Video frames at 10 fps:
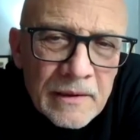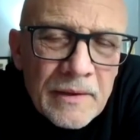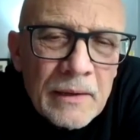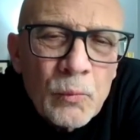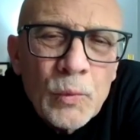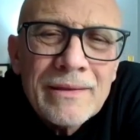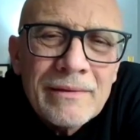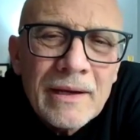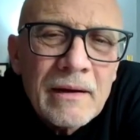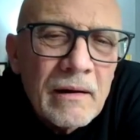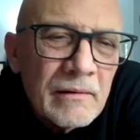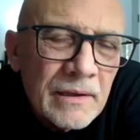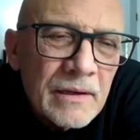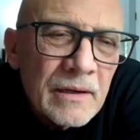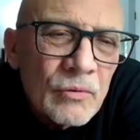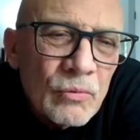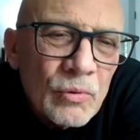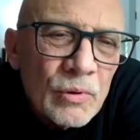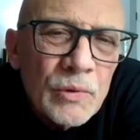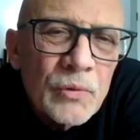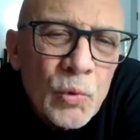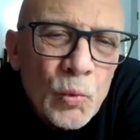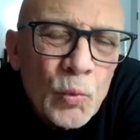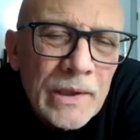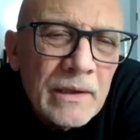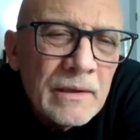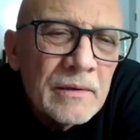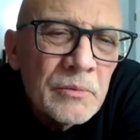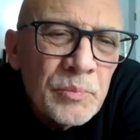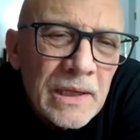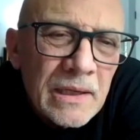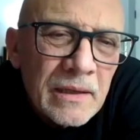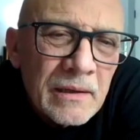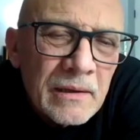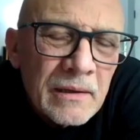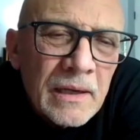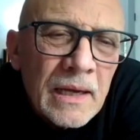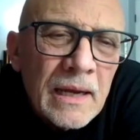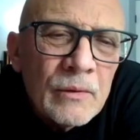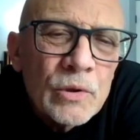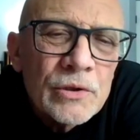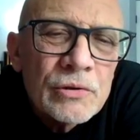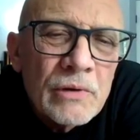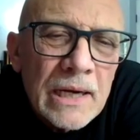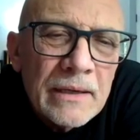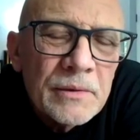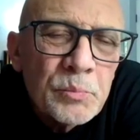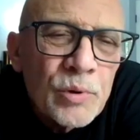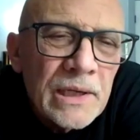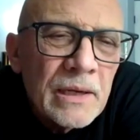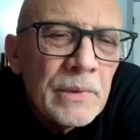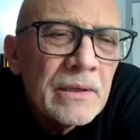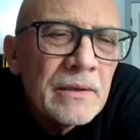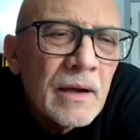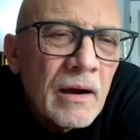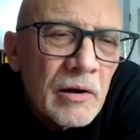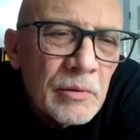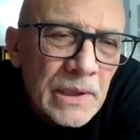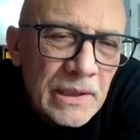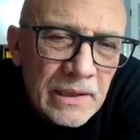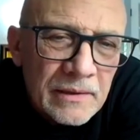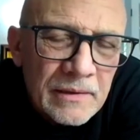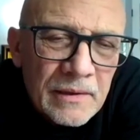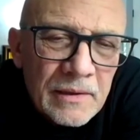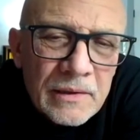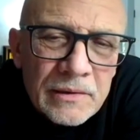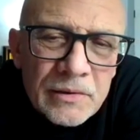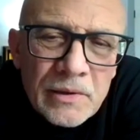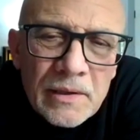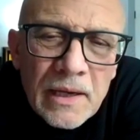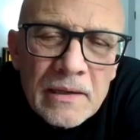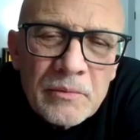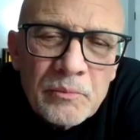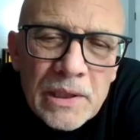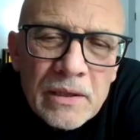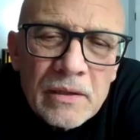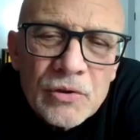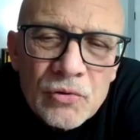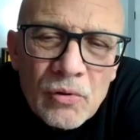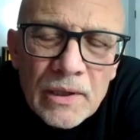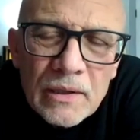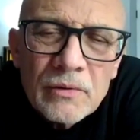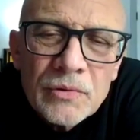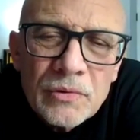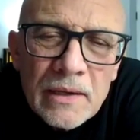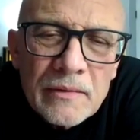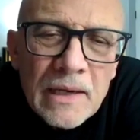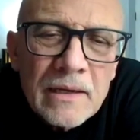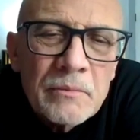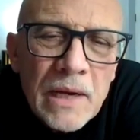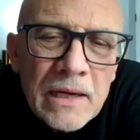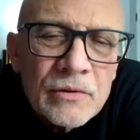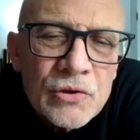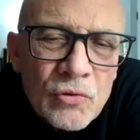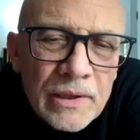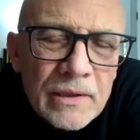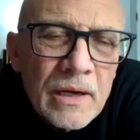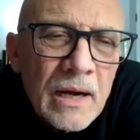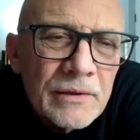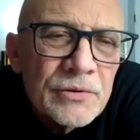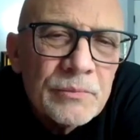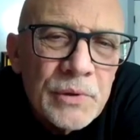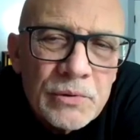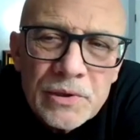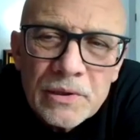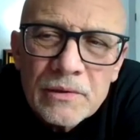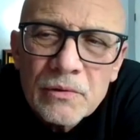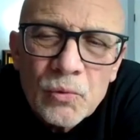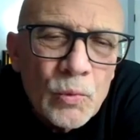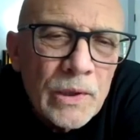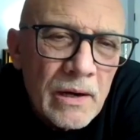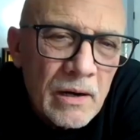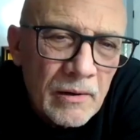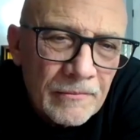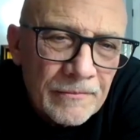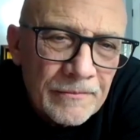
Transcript: that we think are incongruent with who we need to be, and we're trying to bring them into harmony so that they can be so that they can make a joint contribution to who we are.